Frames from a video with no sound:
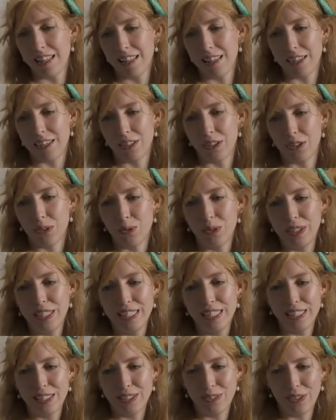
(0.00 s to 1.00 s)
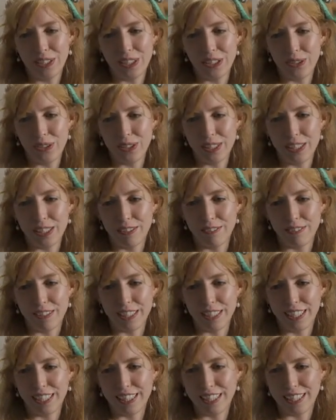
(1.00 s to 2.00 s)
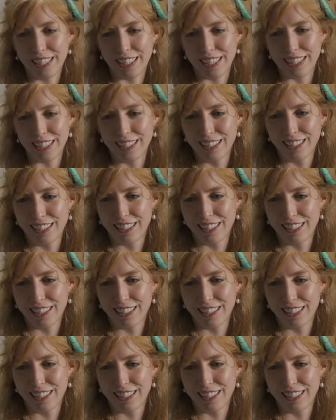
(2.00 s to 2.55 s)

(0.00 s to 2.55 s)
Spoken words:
There's a reason we do these funny things.